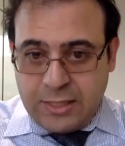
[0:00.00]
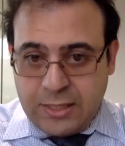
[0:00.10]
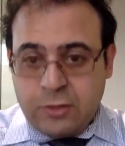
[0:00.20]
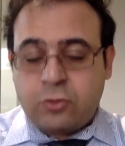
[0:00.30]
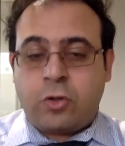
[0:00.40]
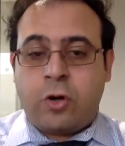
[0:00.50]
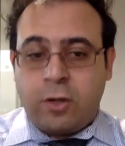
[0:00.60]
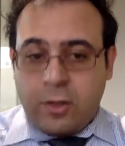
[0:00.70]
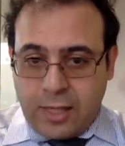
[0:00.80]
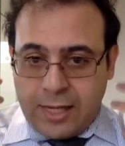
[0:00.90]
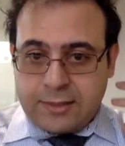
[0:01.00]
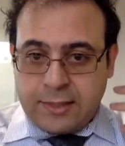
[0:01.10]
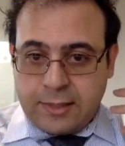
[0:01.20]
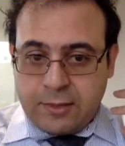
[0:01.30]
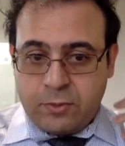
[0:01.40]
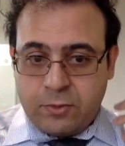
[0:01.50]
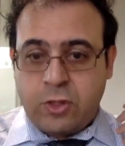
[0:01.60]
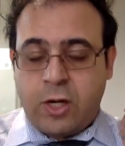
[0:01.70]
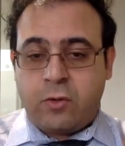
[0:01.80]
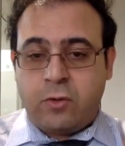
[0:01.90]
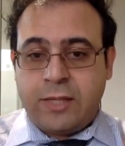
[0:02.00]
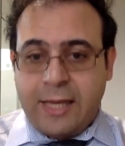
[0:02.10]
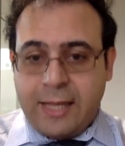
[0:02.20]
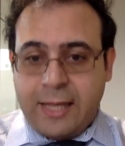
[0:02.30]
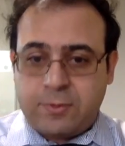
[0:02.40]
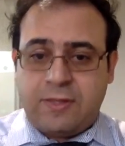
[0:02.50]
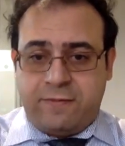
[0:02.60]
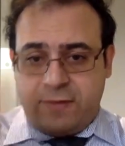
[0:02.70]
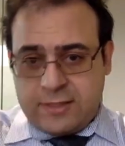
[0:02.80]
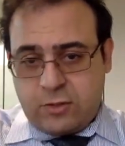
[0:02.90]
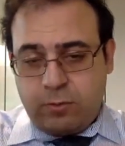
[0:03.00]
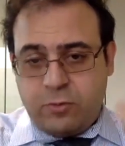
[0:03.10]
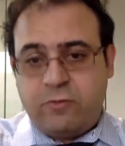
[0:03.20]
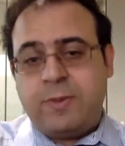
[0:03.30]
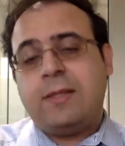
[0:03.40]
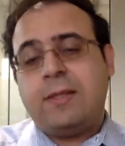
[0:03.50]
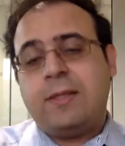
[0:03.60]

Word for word: internalizing it, which not only helps with the physical movement,